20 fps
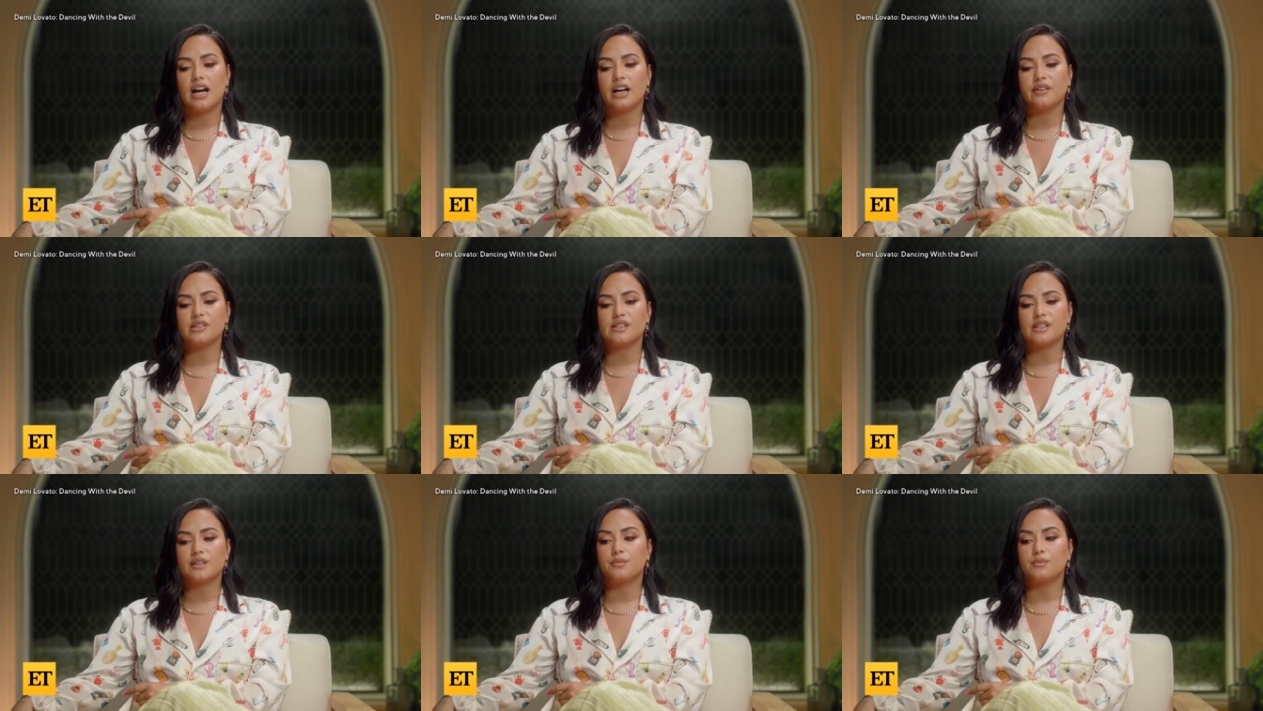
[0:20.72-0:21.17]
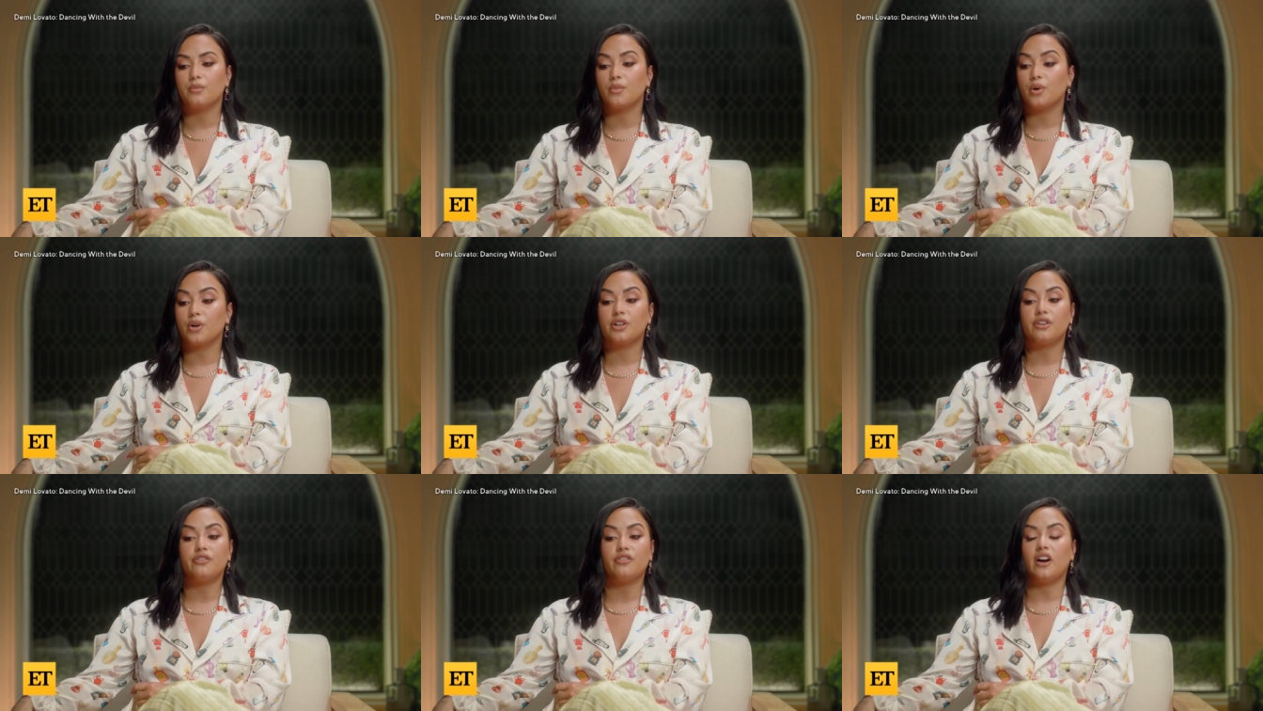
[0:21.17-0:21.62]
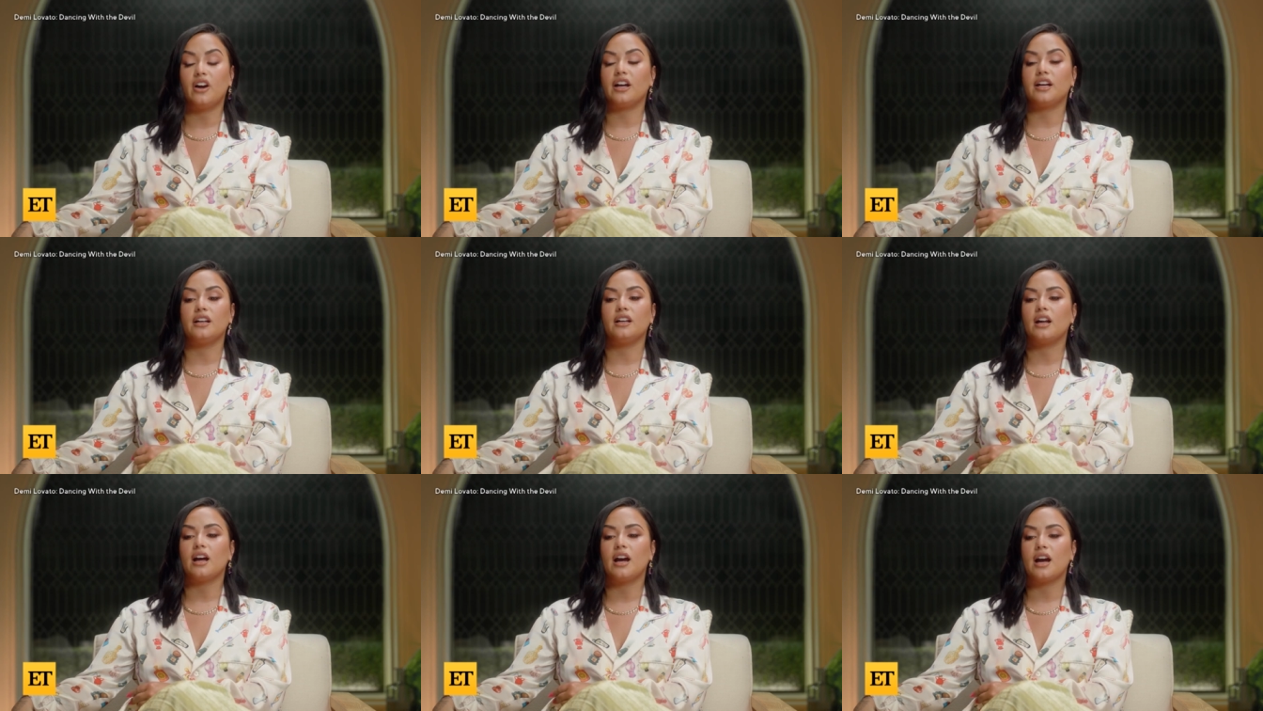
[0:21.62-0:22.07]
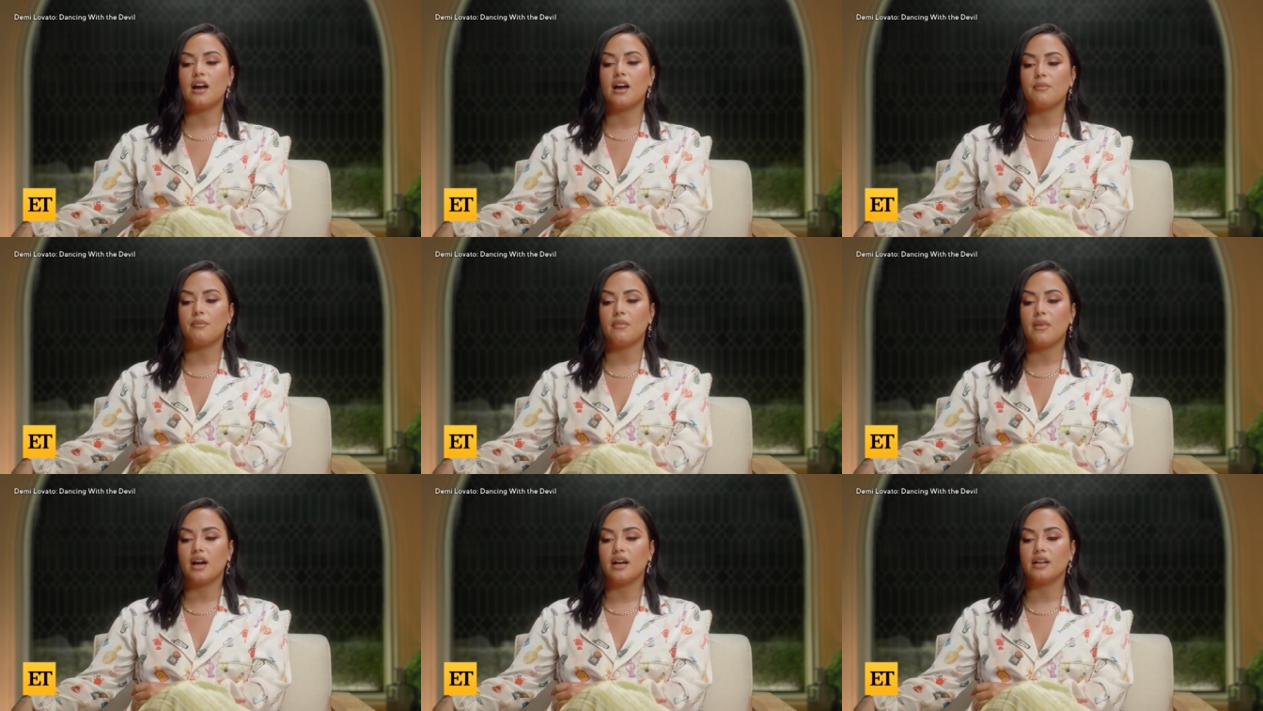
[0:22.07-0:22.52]
I was like mortified
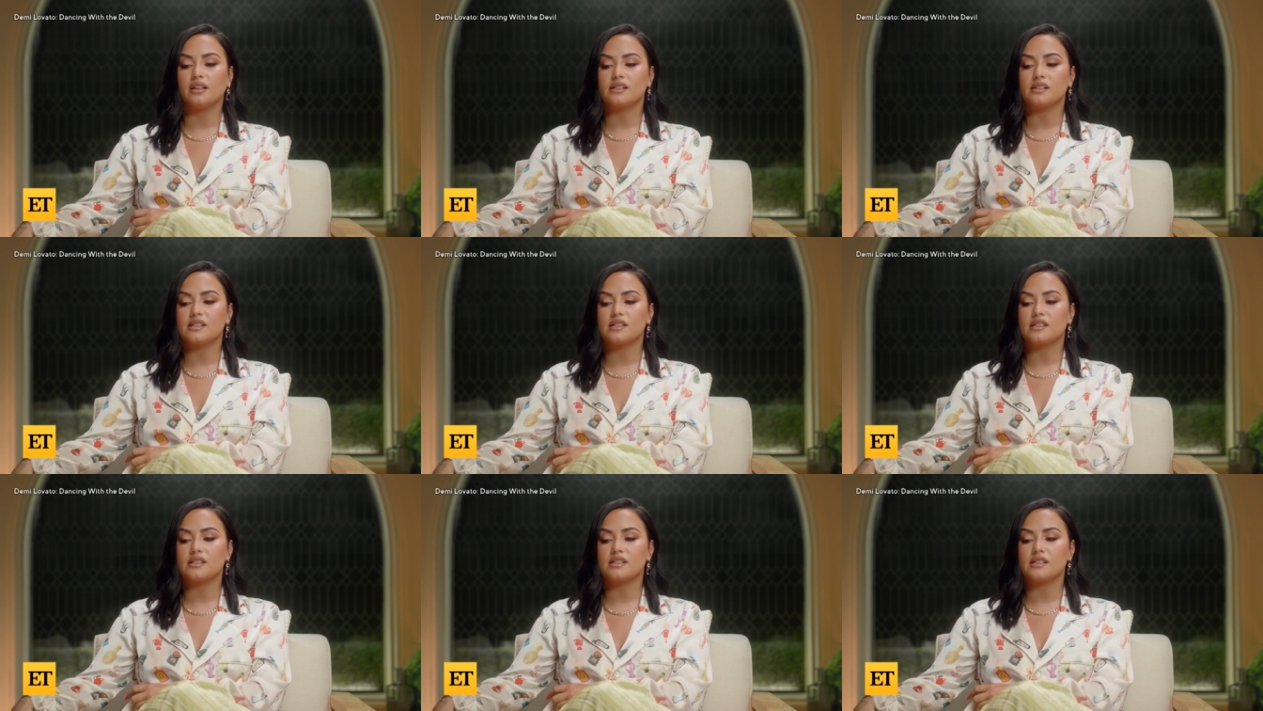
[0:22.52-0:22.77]
at my